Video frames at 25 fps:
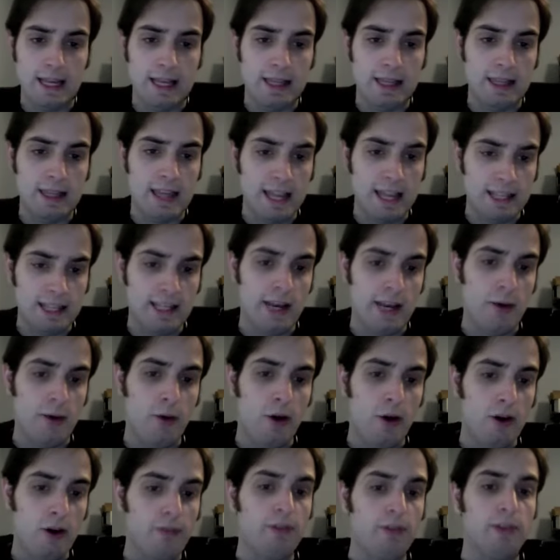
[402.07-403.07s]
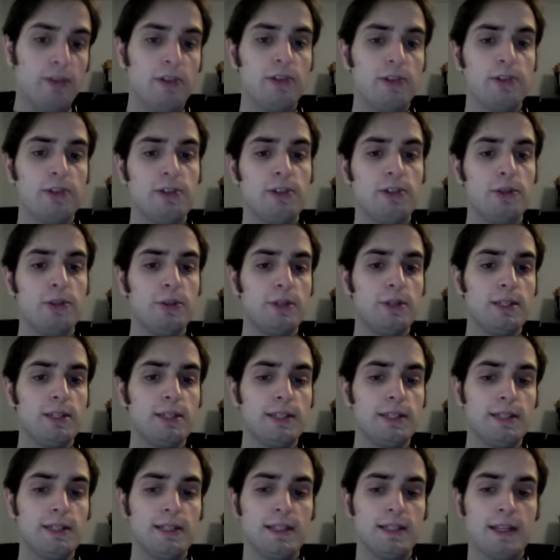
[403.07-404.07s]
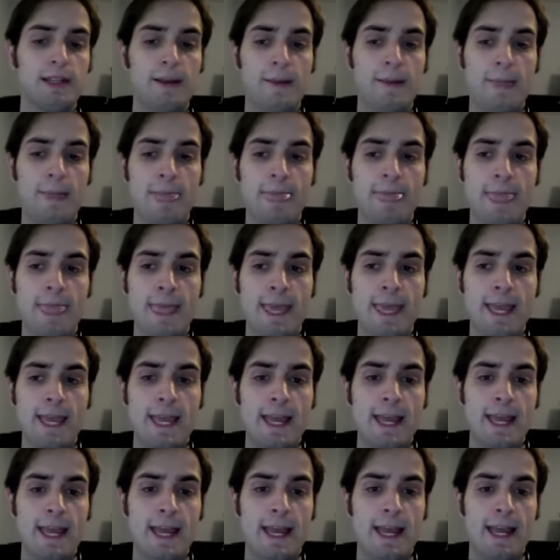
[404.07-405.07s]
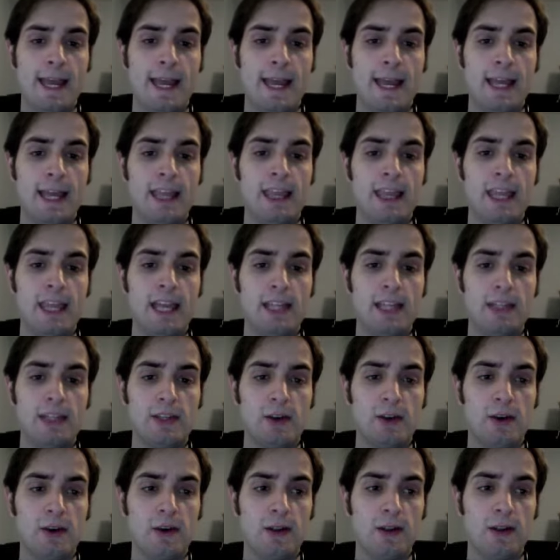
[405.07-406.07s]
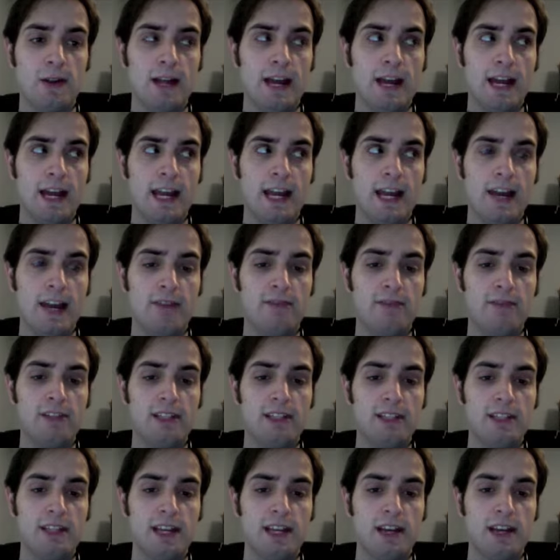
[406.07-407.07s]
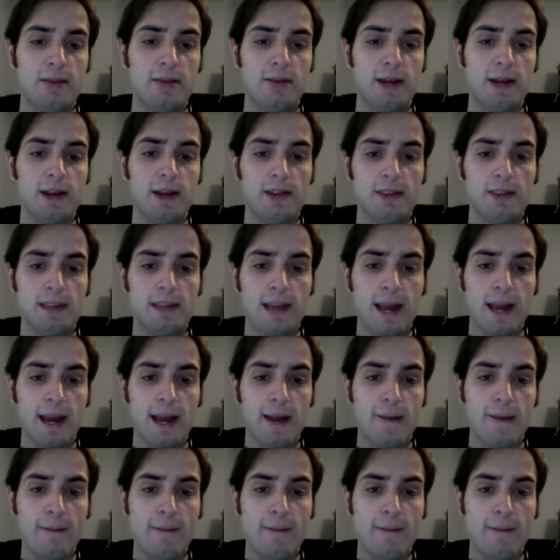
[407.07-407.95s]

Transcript: That's how awful this shoe is. And that's all I have to say about that.